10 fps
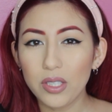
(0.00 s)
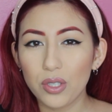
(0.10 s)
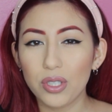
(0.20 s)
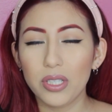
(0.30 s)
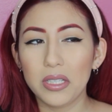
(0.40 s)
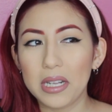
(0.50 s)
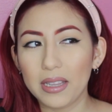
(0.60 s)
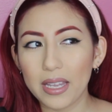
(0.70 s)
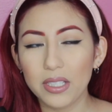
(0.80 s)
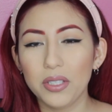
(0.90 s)
So she
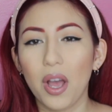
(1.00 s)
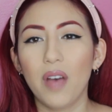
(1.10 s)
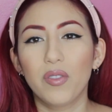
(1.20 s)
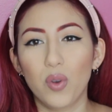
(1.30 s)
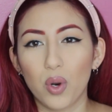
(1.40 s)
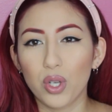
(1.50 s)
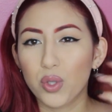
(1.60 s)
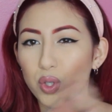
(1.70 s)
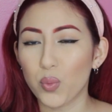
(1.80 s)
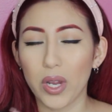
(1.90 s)
likes to have, of course,
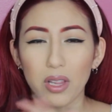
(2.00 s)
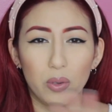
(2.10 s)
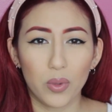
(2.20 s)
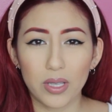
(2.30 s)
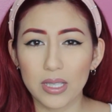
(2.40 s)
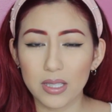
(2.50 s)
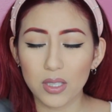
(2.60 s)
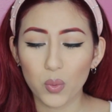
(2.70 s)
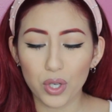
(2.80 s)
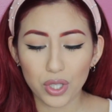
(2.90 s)
just regular
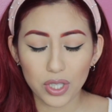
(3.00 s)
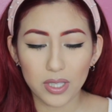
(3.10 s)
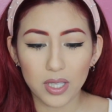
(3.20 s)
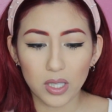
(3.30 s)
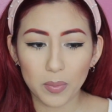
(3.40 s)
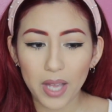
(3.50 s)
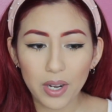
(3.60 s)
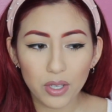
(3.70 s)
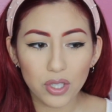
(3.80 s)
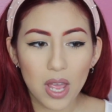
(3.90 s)
releases where she sells
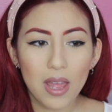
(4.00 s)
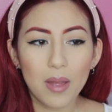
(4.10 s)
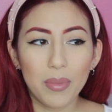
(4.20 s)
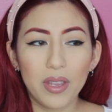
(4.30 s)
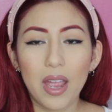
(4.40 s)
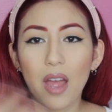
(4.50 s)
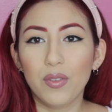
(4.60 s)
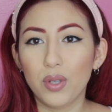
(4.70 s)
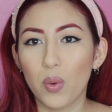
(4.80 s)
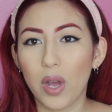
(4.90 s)
planners, but then
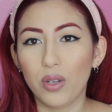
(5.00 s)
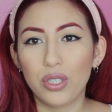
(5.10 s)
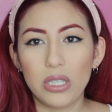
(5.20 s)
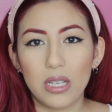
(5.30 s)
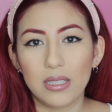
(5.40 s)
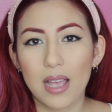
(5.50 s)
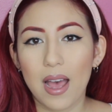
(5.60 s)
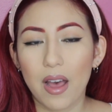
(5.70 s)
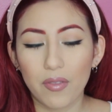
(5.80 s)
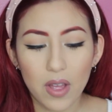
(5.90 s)
after a while she does
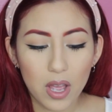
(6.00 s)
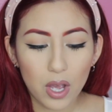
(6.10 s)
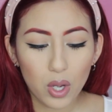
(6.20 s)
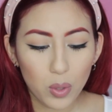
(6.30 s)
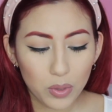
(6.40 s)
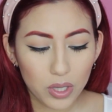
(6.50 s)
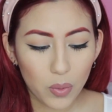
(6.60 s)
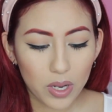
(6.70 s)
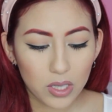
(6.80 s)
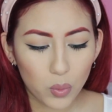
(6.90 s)
have Oopsie
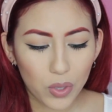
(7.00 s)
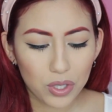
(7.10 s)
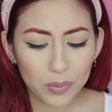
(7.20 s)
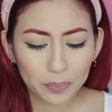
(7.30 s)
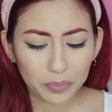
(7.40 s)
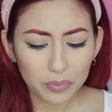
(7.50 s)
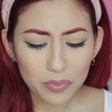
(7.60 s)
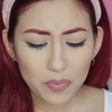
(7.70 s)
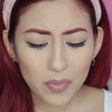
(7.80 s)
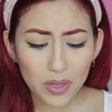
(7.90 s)
ones, which
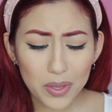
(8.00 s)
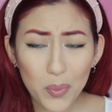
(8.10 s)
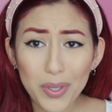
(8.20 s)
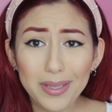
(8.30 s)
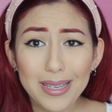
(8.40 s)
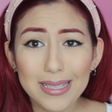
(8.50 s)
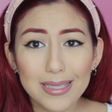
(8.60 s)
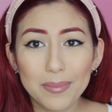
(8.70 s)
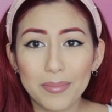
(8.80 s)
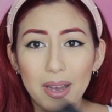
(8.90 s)
there really
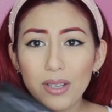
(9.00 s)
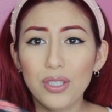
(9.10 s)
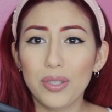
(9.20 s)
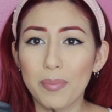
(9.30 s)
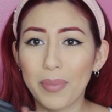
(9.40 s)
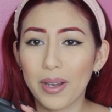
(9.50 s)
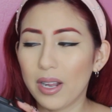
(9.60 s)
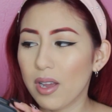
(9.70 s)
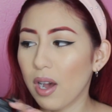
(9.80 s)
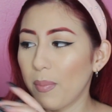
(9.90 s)
isn't much but
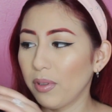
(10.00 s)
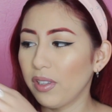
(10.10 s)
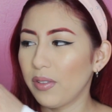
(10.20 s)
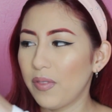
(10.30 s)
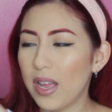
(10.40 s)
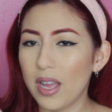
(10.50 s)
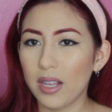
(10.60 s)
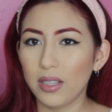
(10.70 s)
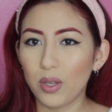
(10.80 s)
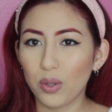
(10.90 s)
a couple of
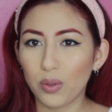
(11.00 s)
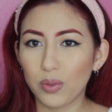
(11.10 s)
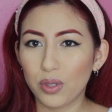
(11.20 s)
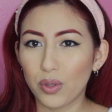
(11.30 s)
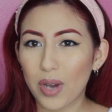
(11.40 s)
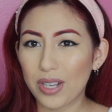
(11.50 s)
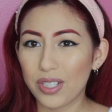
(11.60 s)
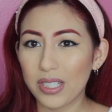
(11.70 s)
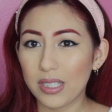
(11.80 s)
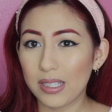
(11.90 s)
little
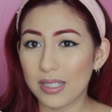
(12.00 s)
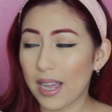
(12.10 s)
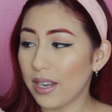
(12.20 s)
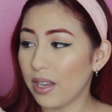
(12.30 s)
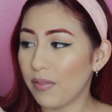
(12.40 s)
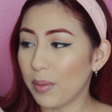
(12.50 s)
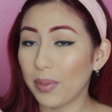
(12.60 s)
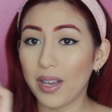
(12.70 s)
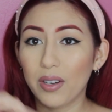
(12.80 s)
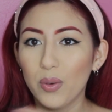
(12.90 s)
scratches inside of the
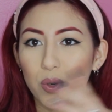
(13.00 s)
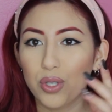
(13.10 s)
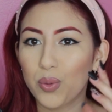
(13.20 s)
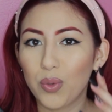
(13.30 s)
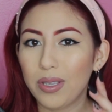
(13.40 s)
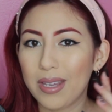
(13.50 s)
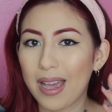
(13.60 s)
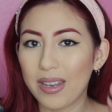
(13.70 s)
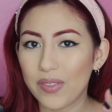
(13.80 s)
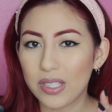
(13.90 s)
planner, which you really
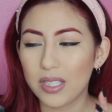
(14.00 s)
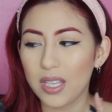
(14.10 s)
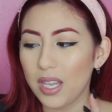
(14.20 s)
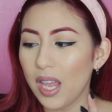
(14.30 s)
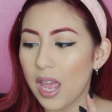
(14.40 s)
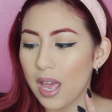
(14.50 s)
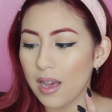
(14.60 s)
can't even see.